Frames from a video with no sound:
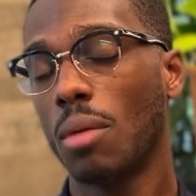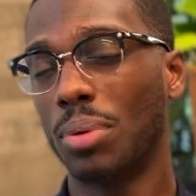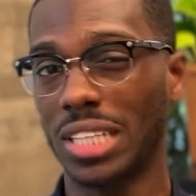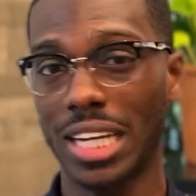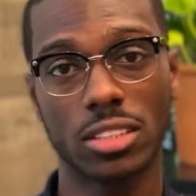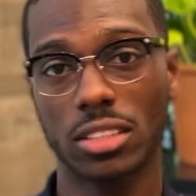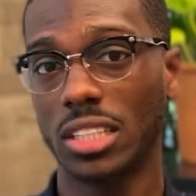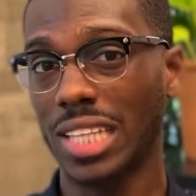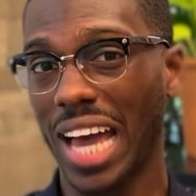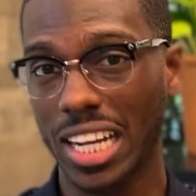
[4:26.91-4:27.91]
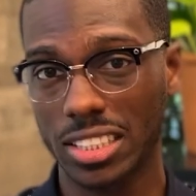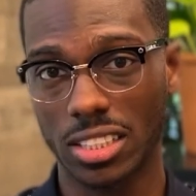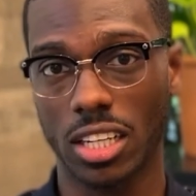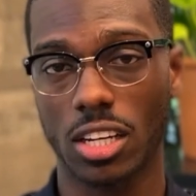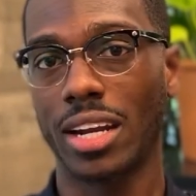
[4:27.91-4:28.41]
potentially
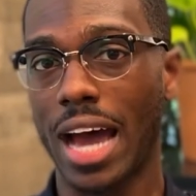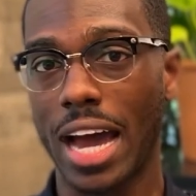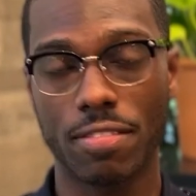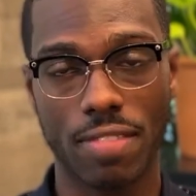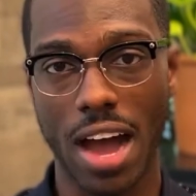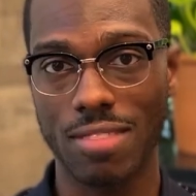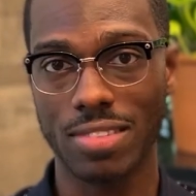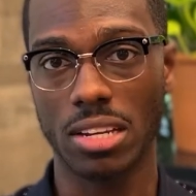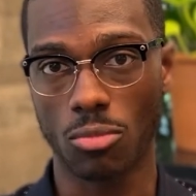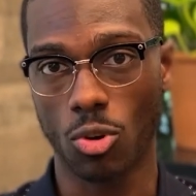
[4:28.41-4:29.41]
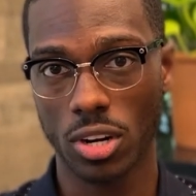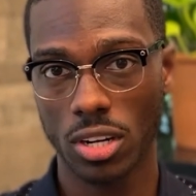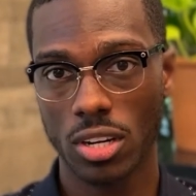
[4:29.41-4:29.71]
toxic 9 to 5 anymore.